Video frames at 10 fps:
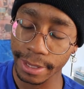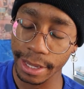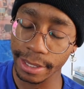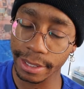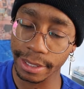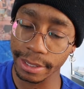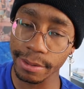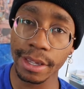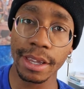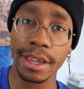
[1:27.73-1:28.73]
It's, it's so
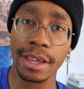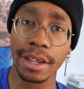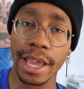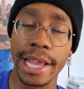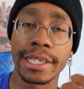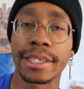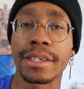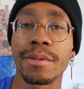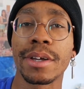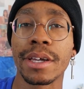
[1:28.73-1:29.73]
good. It's
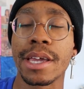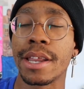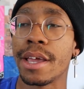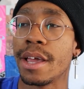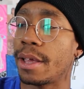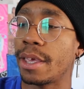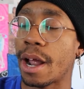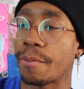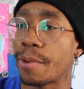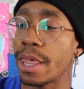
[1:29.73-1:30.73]
so good. You know,
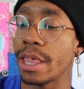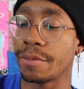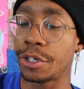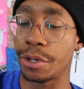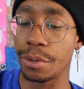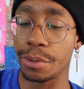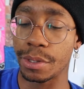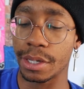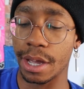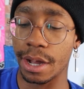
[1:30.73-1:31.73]
I really love
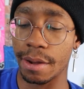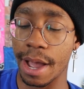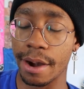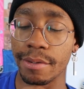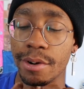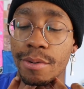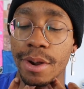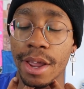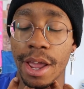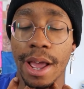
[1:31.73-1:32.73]
Chuu's. Uh, I don't know
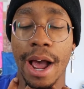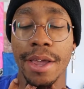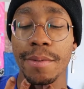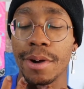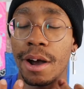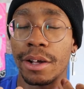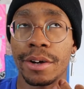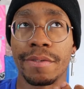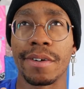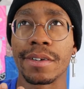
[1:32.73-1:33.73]
how you would call it,
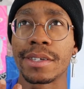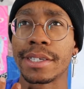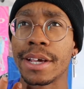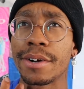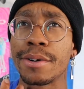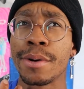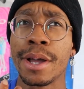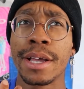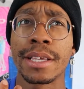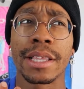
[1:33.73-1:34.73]
her falsetto
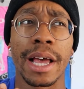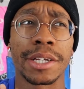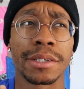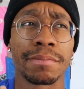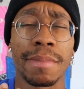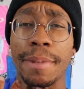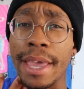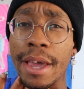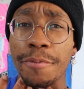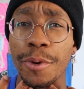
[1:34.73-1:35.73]
slash maybe
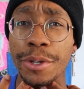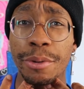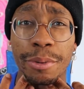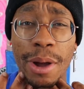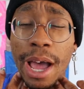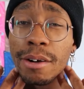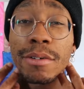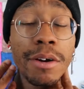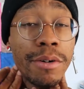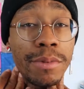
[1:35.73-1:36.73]
head voice or throat. I don't
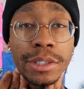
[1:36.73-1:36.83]
know.